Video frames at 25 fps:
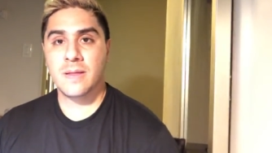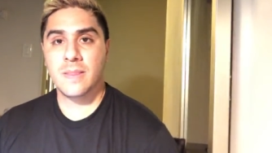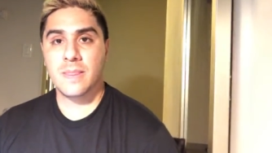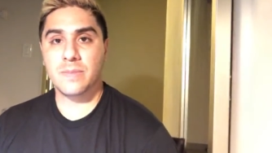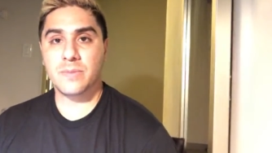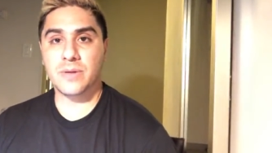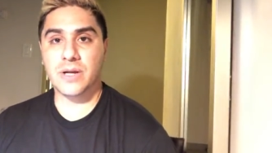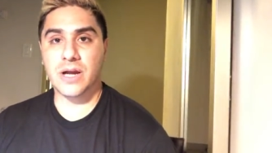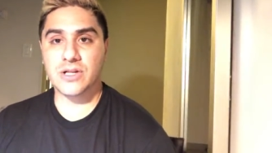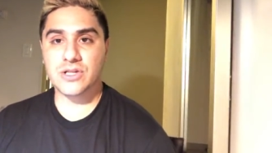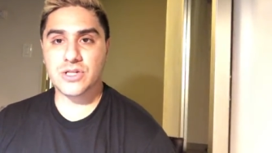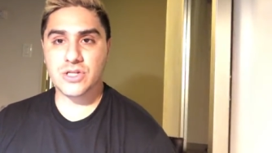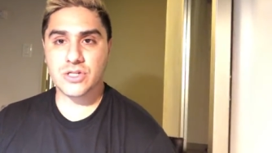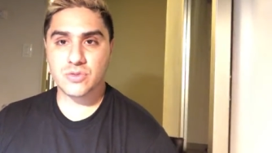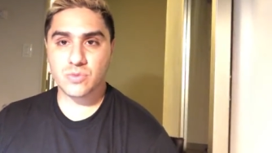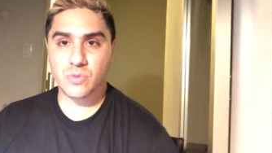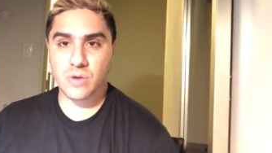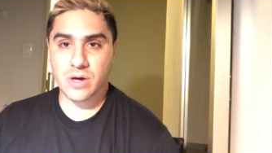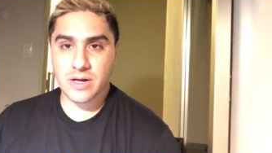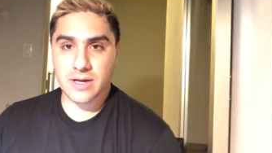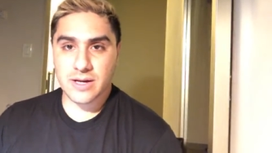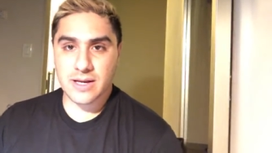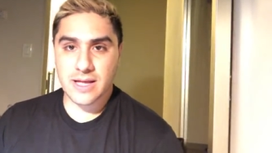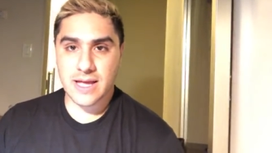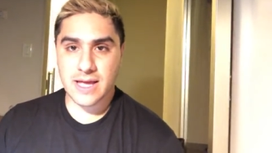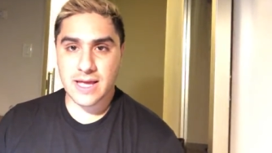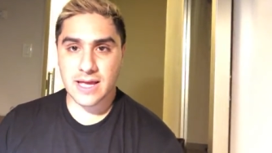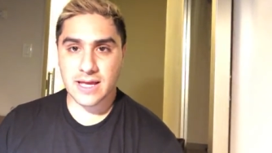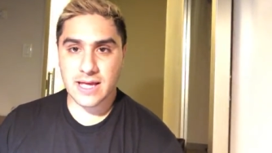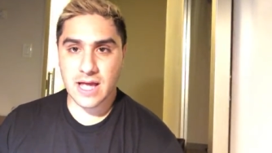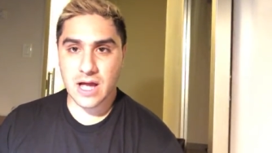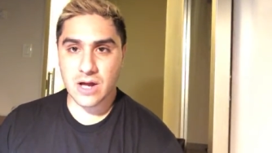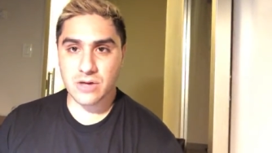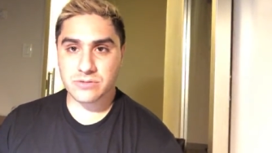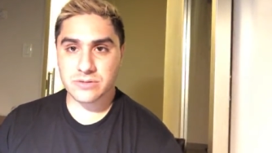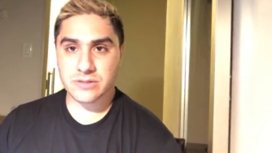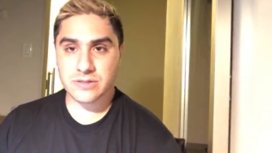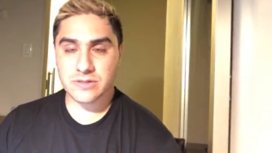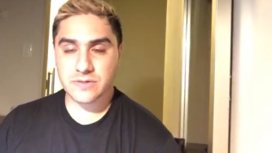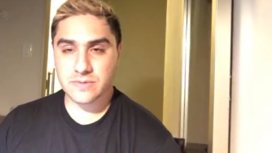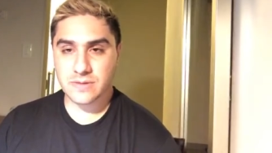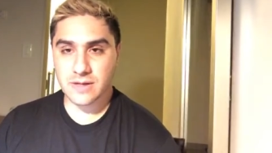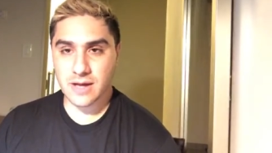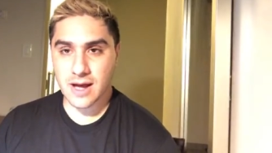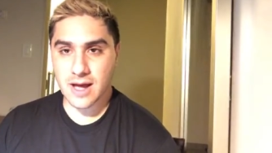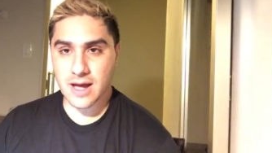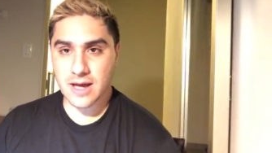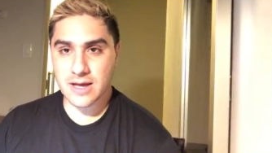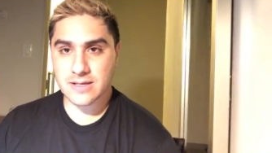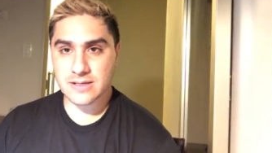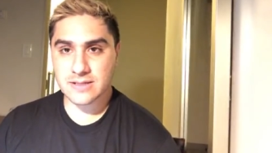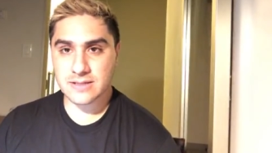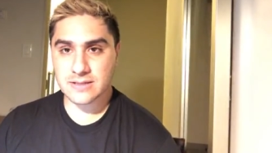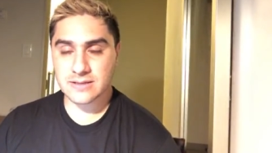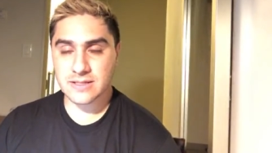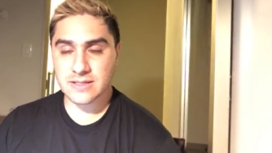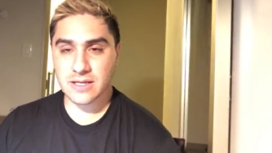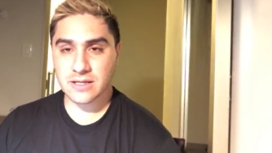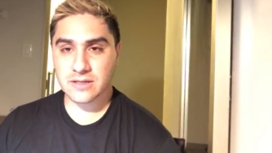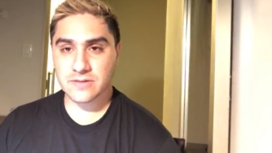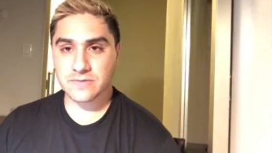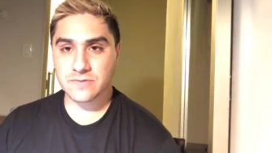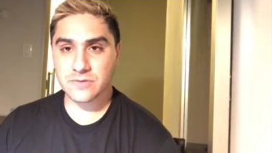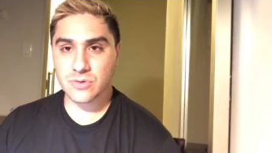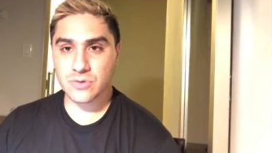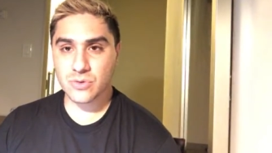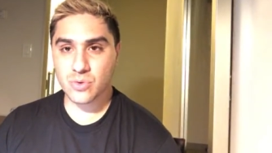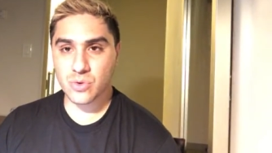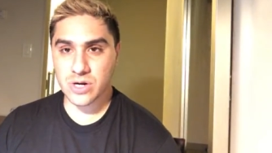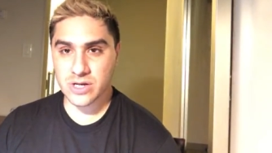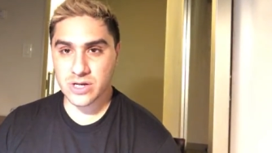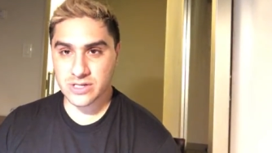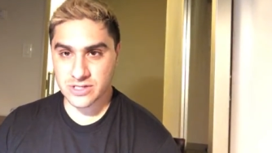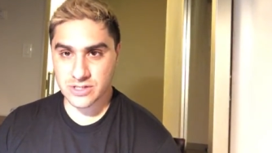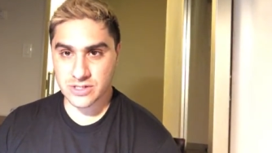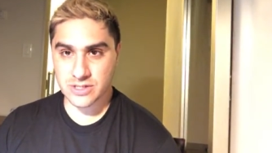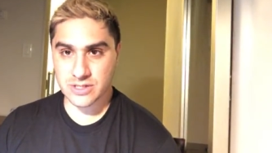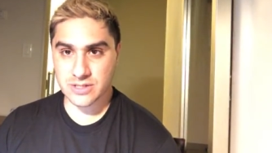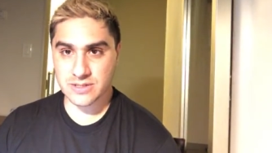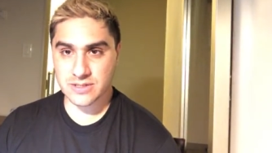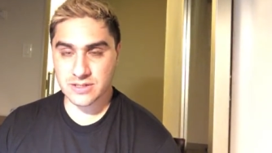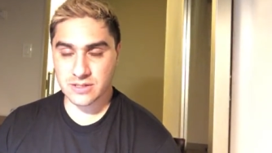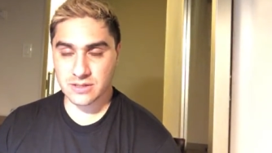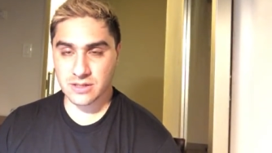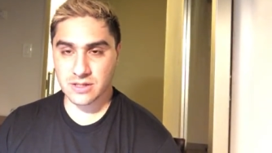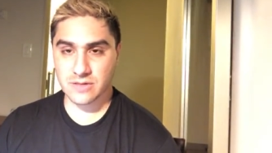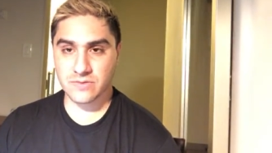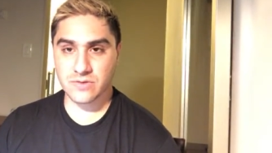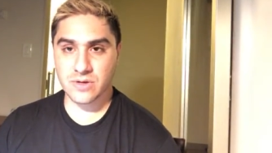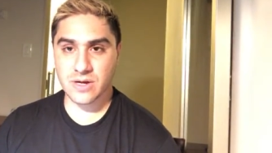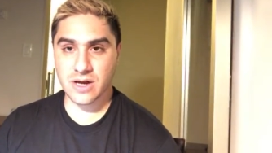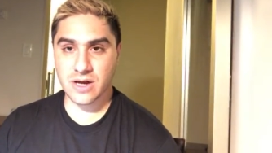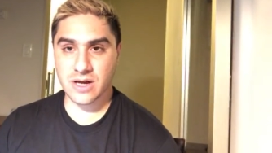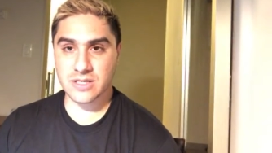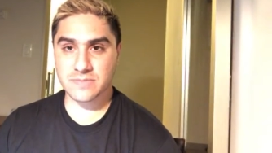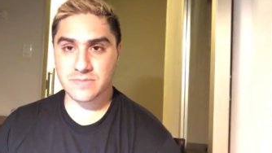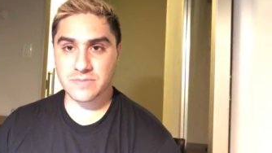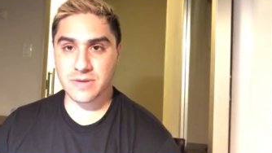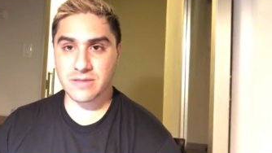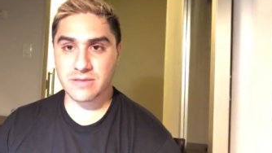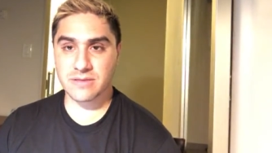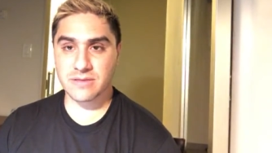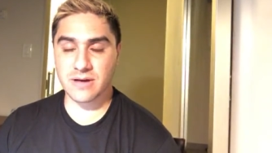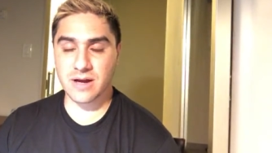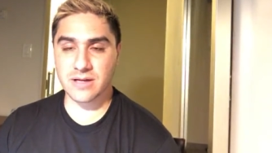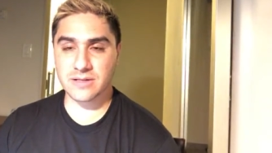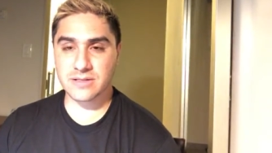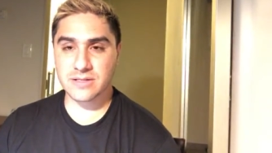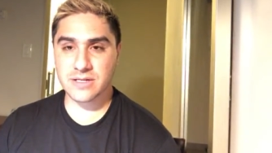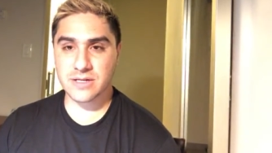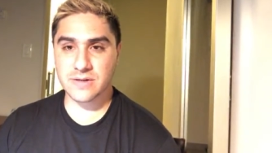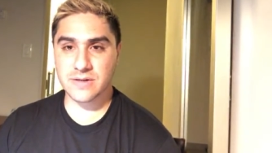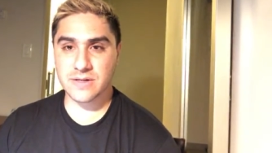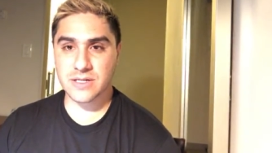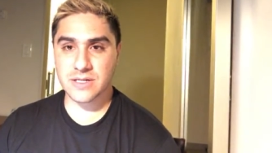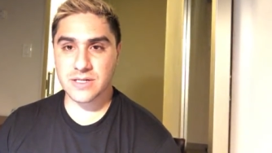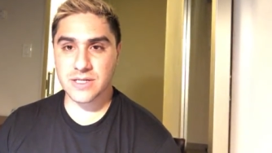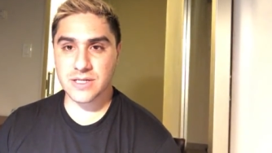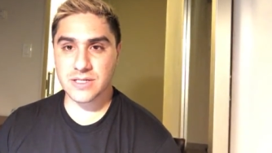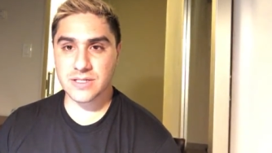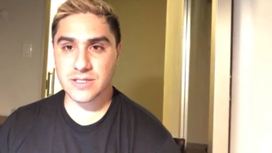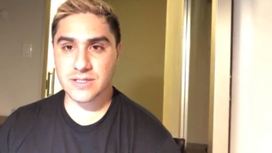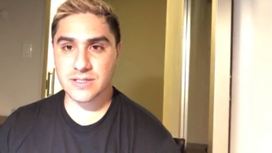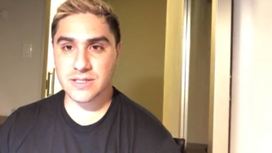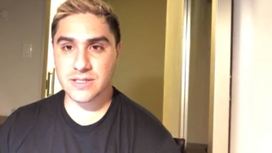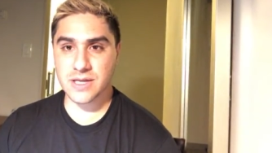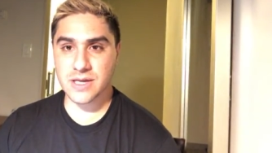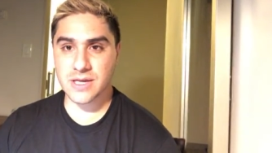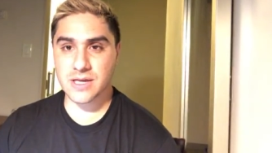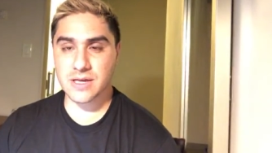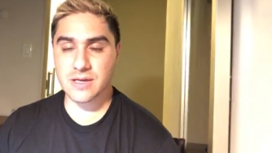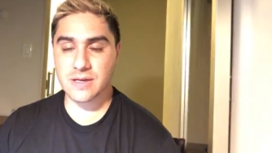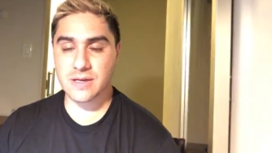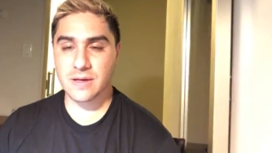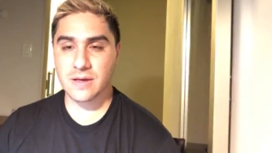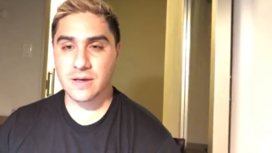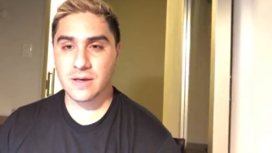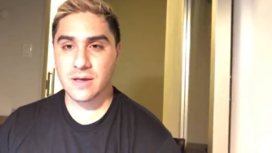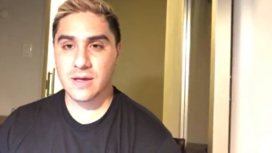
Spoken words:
but I just wanted to hang out with you guys and take a few questions and give you guys my thoughts here in DC.